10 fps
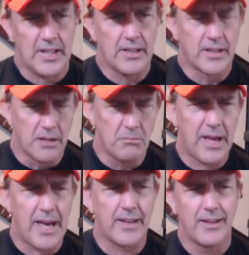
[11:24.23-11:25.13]
Come
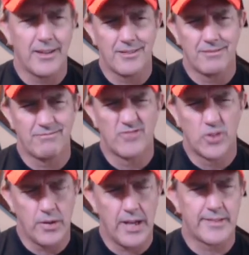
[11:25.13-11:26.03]
back.
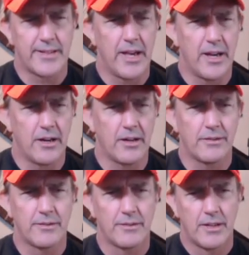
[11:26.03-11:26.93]
2 days later,
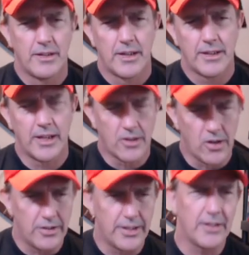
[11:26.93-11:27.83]
I get
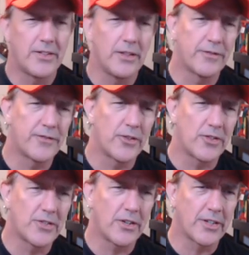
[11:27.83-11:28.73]
called in to see the
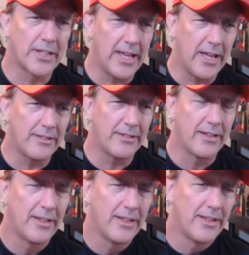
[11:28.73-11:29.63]
first sergeant again.
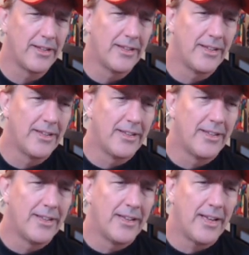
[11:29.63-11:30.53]

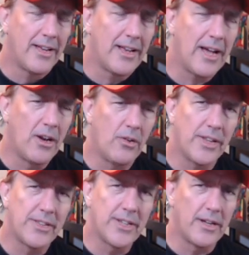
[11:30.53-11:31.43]
And I'd
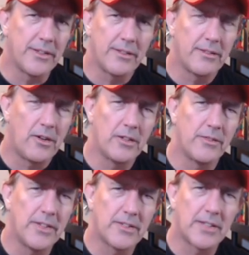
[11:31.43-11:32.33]
already done all
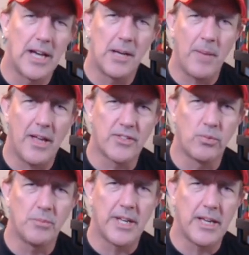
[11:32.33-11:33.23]
of these combat
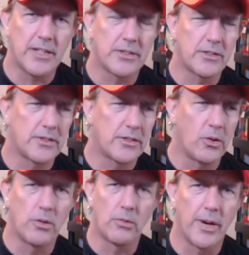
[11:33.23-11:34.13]
swim tests to
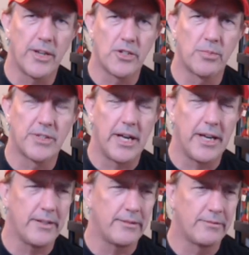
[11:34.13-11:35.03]
go to the Ranger
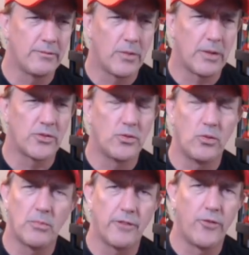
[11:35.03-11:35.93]
Battalion when I was
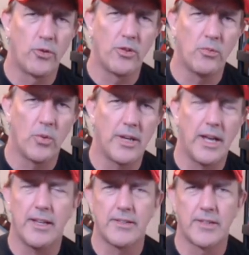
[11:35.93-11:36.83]
doing my
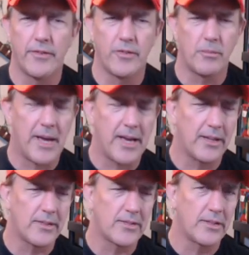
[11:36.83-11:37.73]
4187
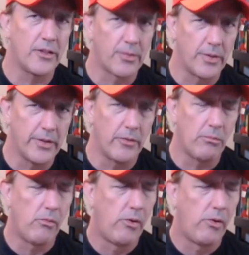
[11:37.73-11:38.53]
packets. Did 3 of them.